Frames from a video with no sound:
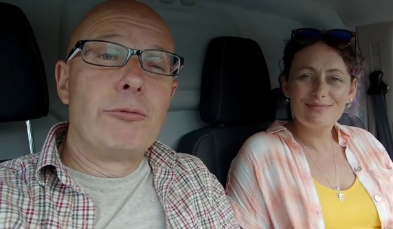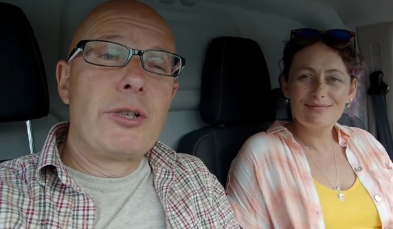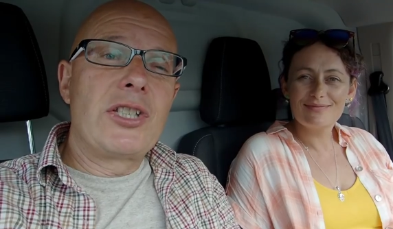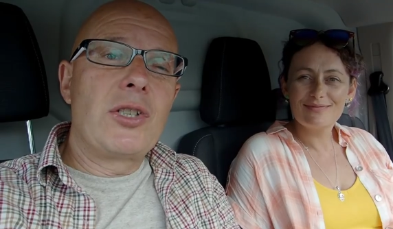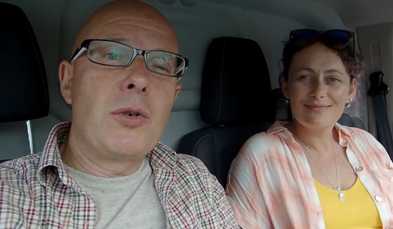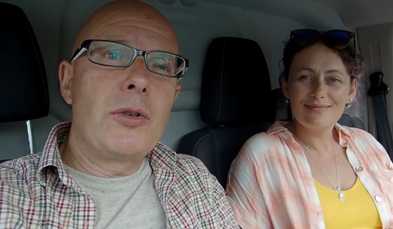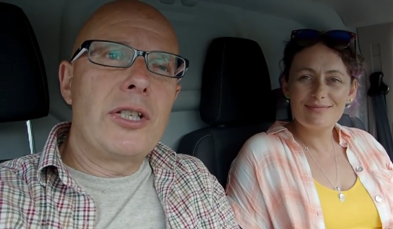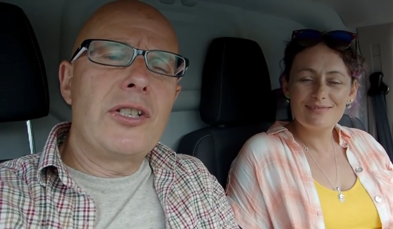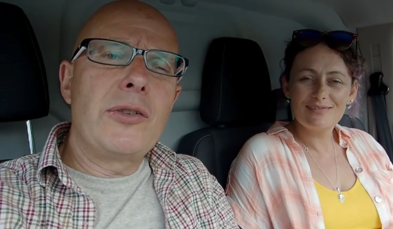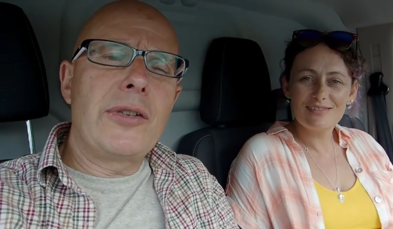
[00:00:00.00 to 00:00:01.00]
Speaker 1: restored
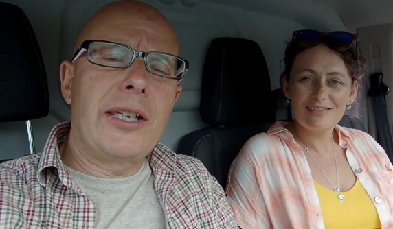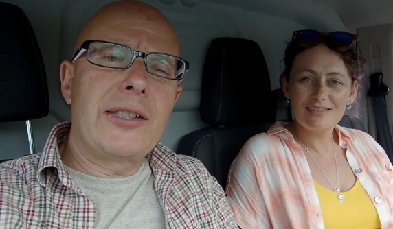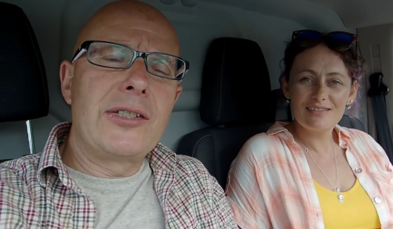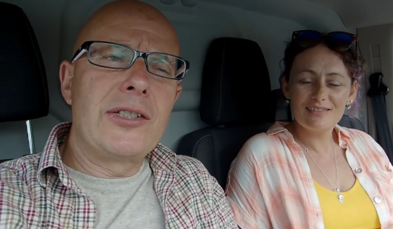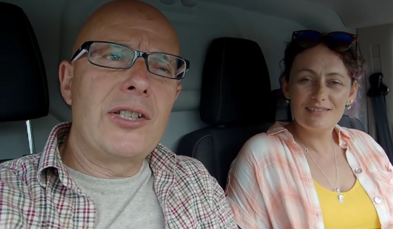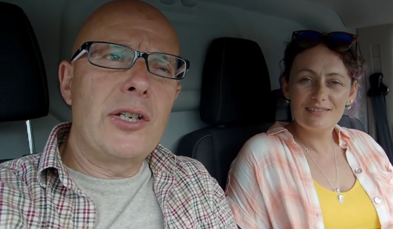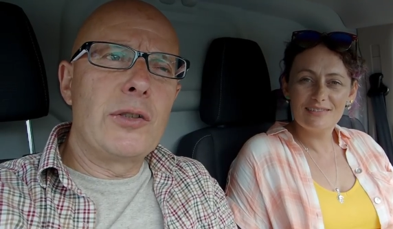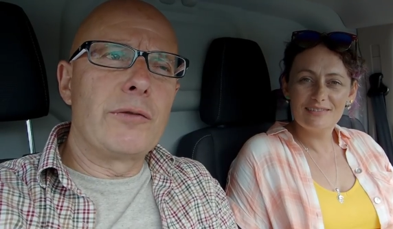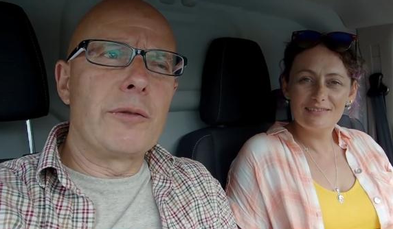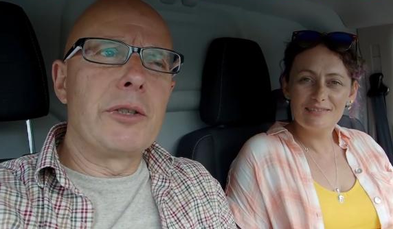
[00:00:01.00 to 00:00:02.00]
in
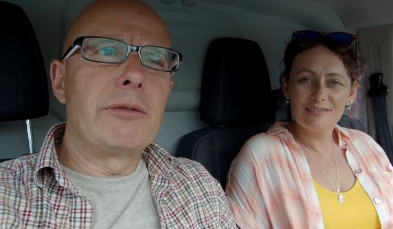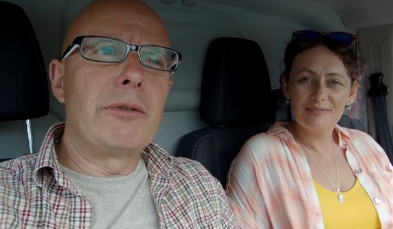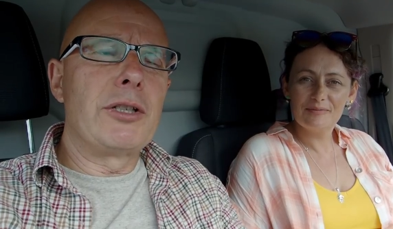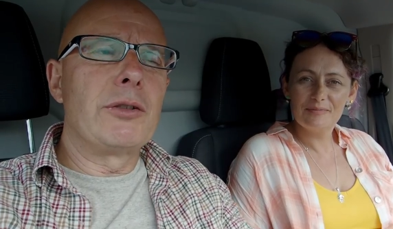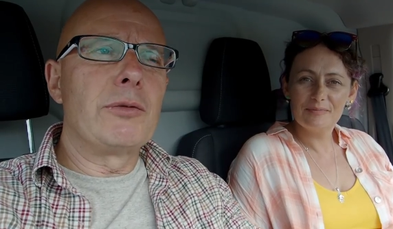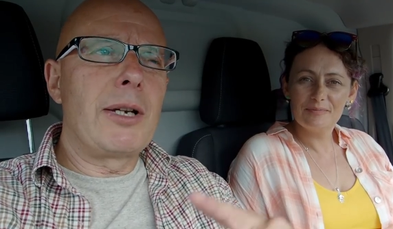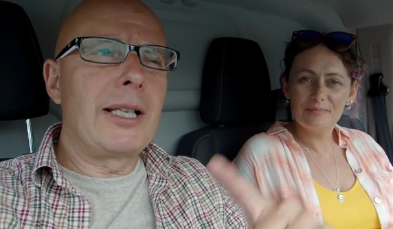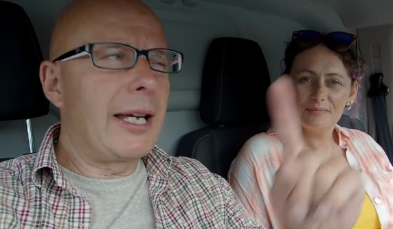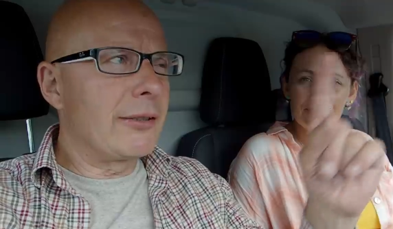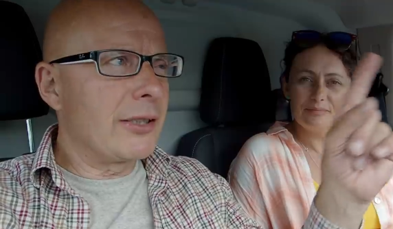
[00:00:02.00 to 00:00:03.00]
2002 from an original
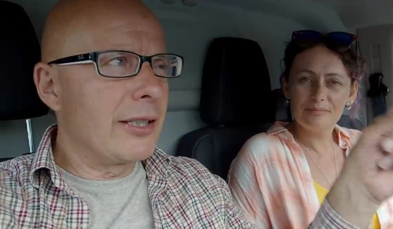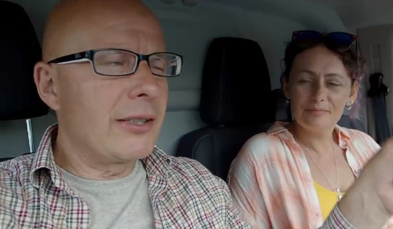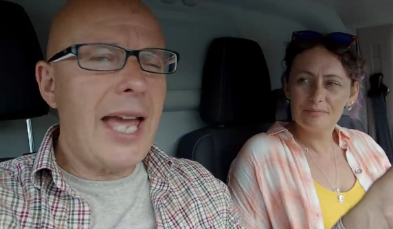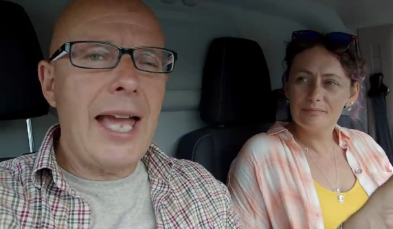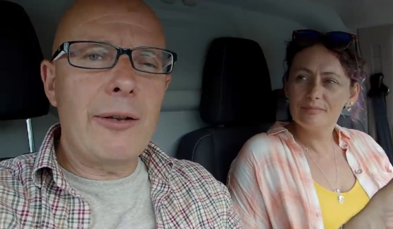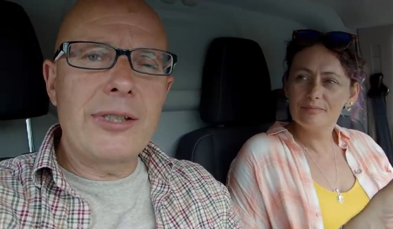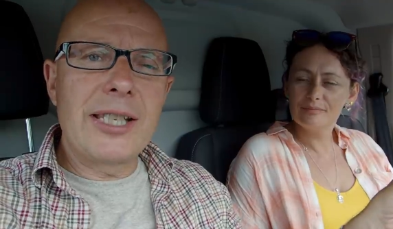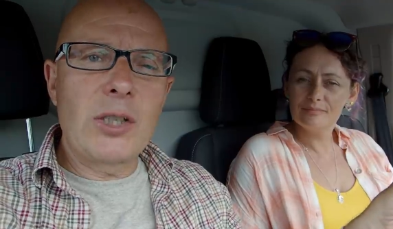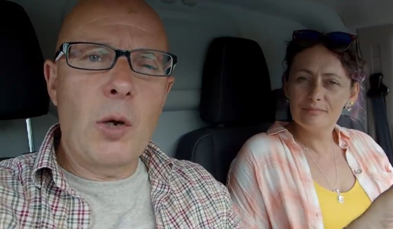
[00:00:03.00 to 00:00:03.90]
well house, and there's houses